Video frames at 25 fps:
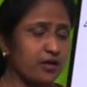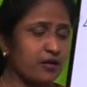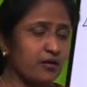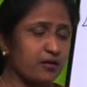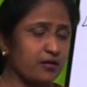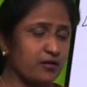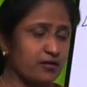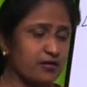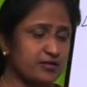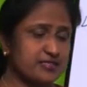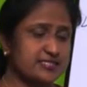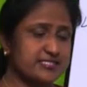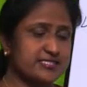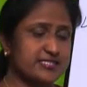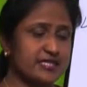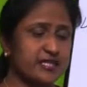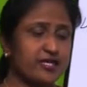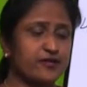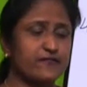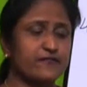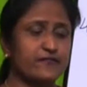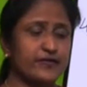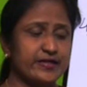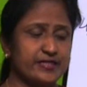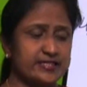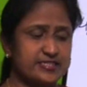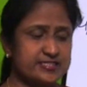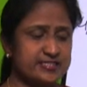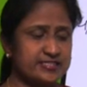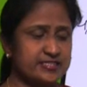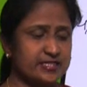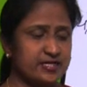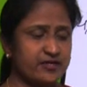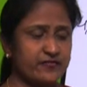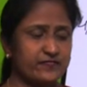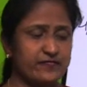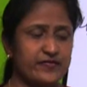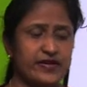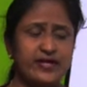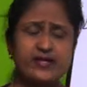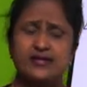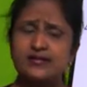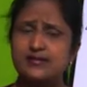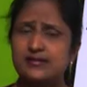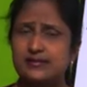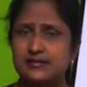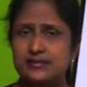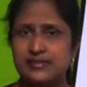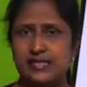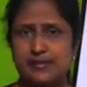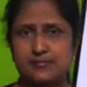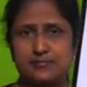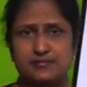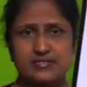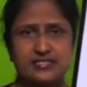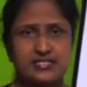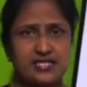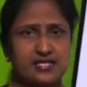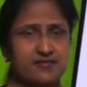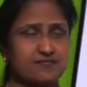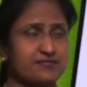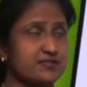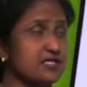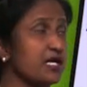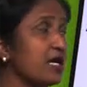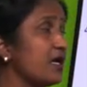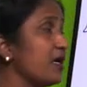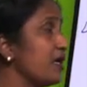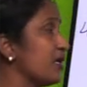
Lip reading: herself, itself and themselves.